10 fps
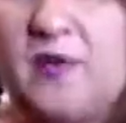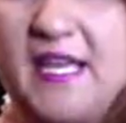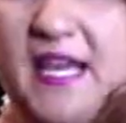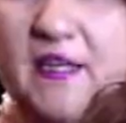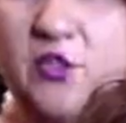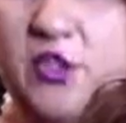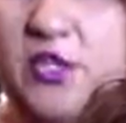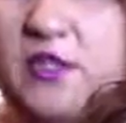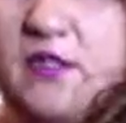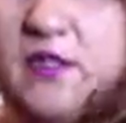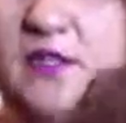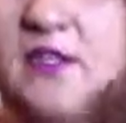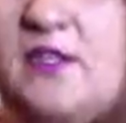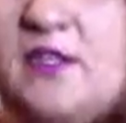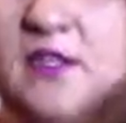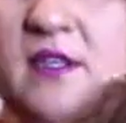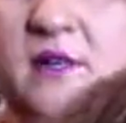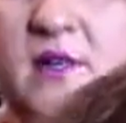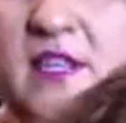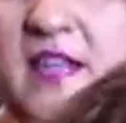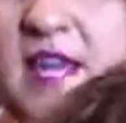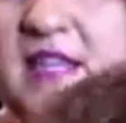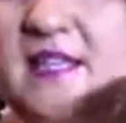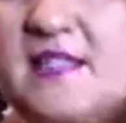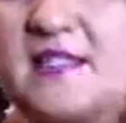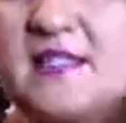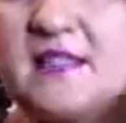kind of look. But that is